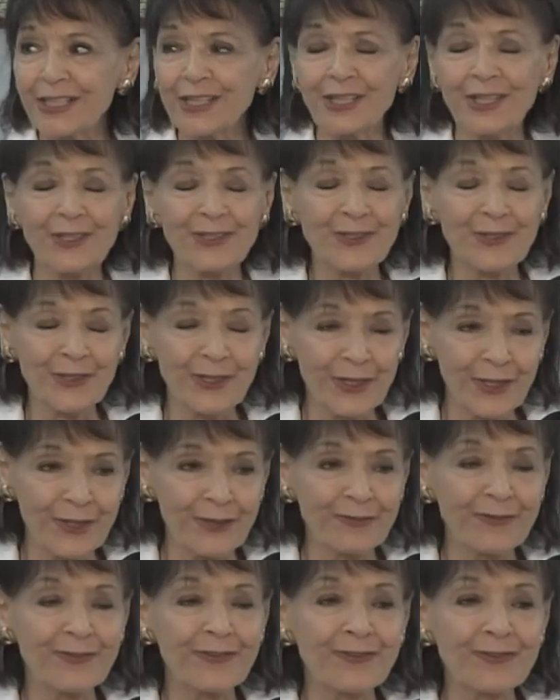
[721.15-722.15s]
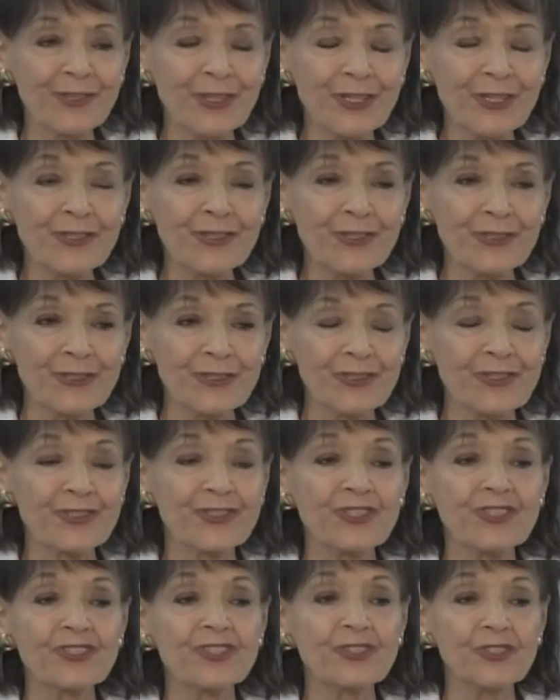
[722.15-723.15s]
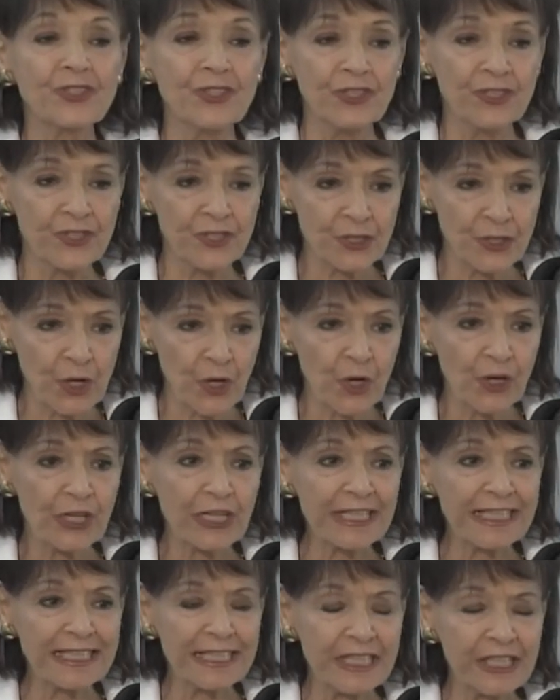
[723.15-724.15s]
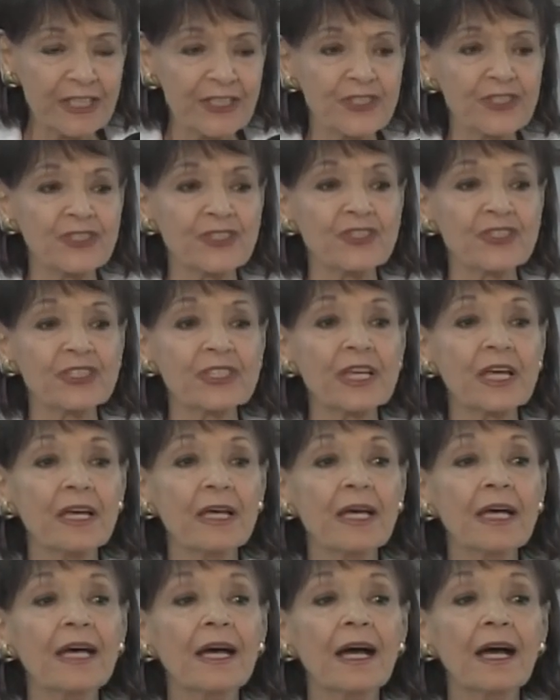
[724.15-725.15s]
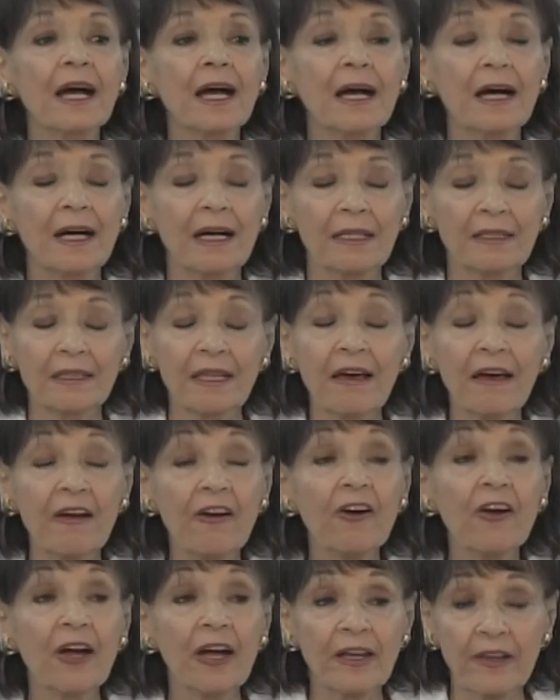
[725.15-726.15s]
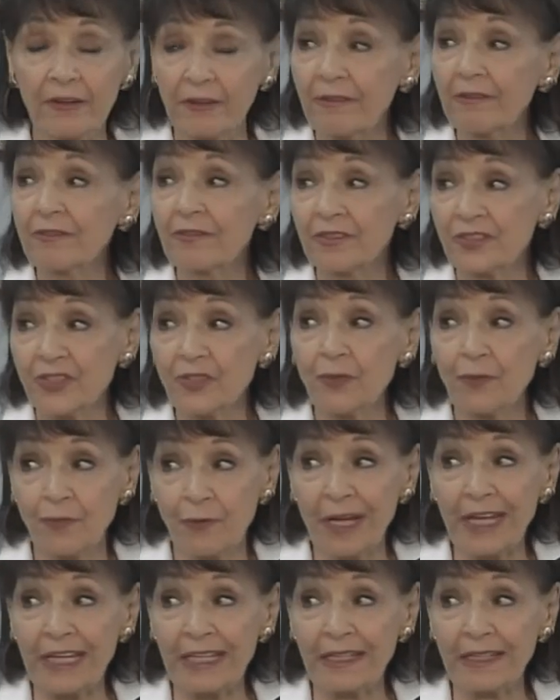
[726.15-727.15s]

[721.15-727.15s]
in to give teachers, starting teachers, a lot higher rate,